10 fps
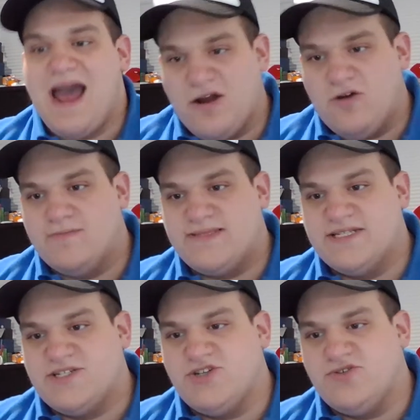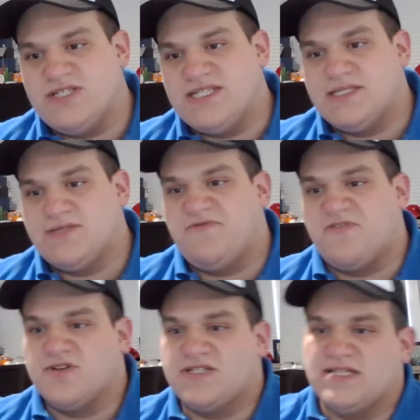at home since June
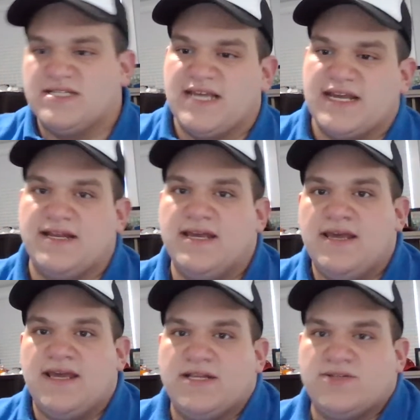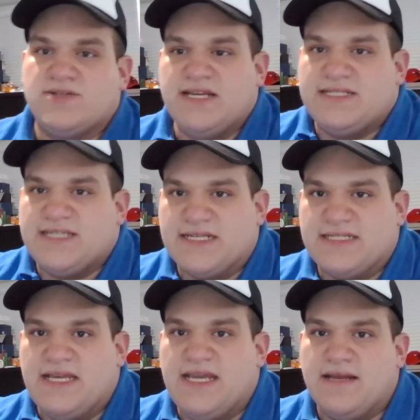1st to 2nd in
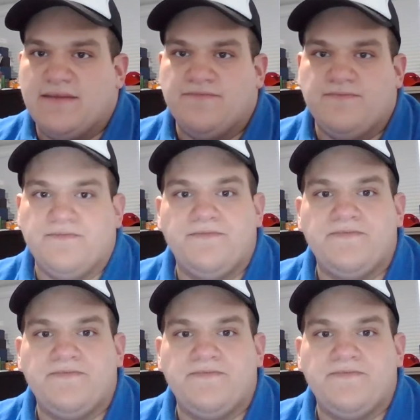2016.